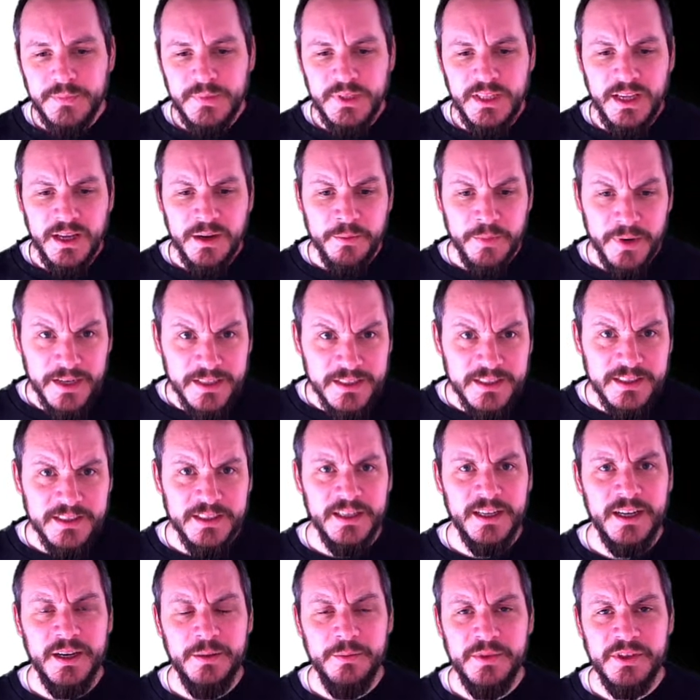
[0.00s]
But
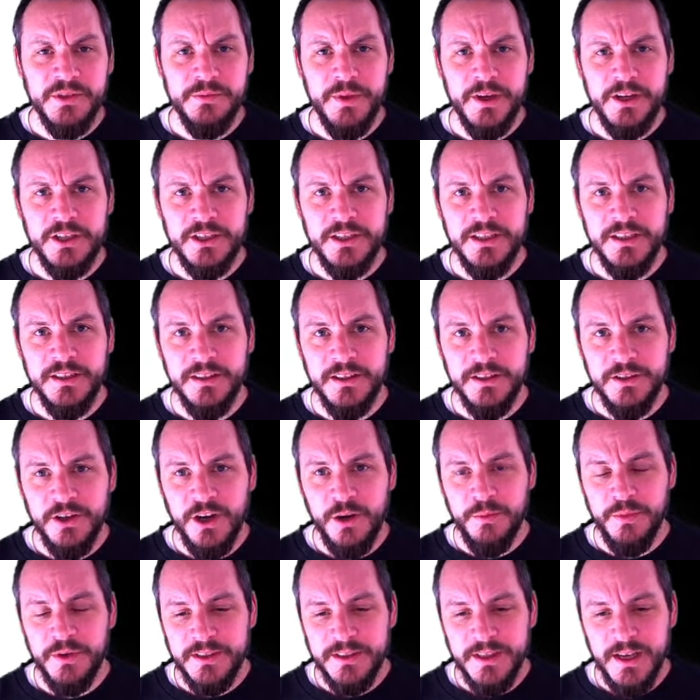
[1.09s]
especially the
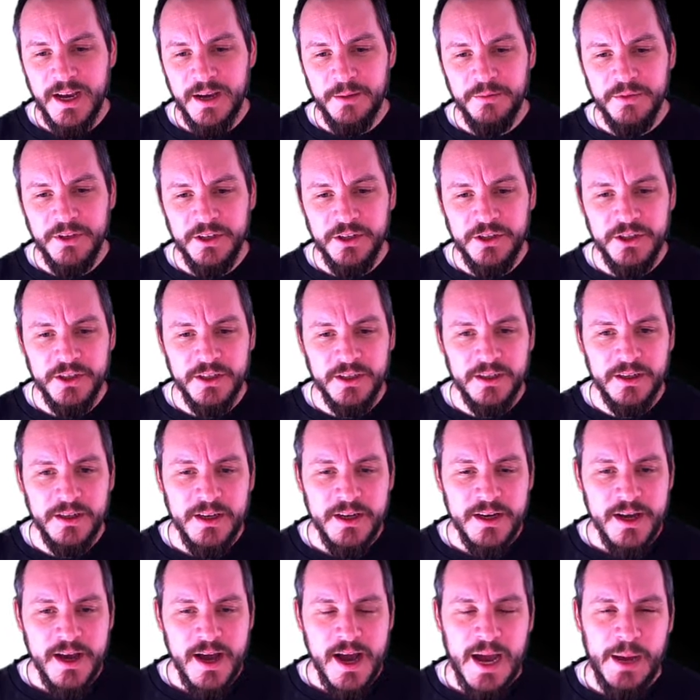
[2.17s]
topics I'm teaching,
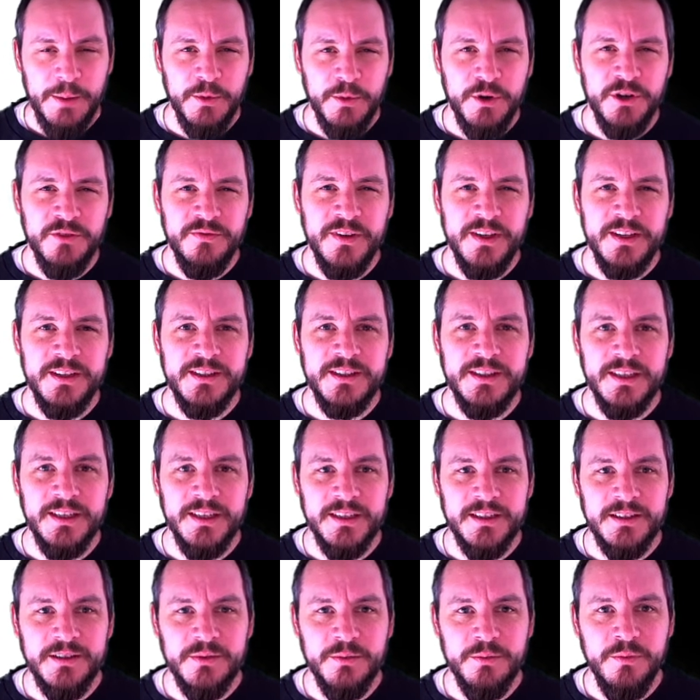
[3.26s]
I'm convinced that
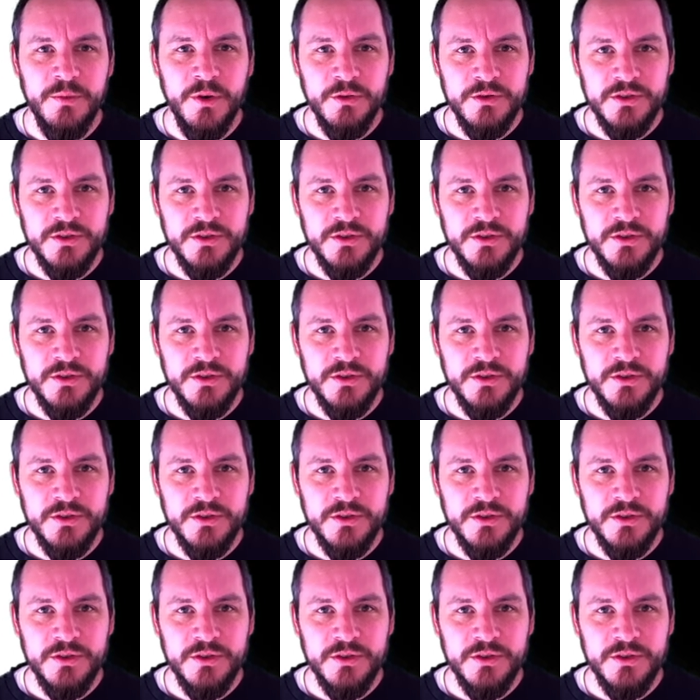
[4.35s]
it's most